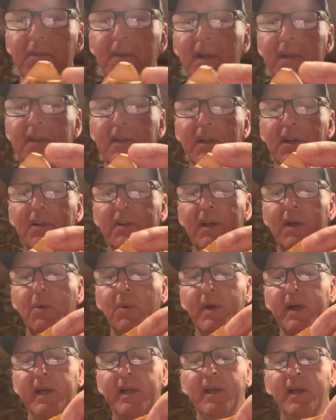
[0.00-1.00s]
right there. That
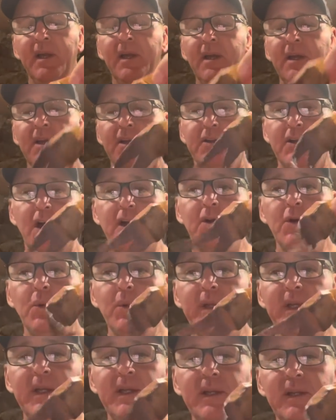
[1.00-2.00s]
way, not
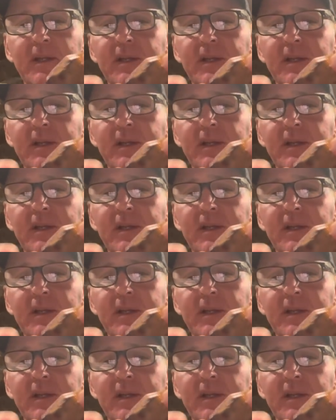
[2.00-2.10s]
only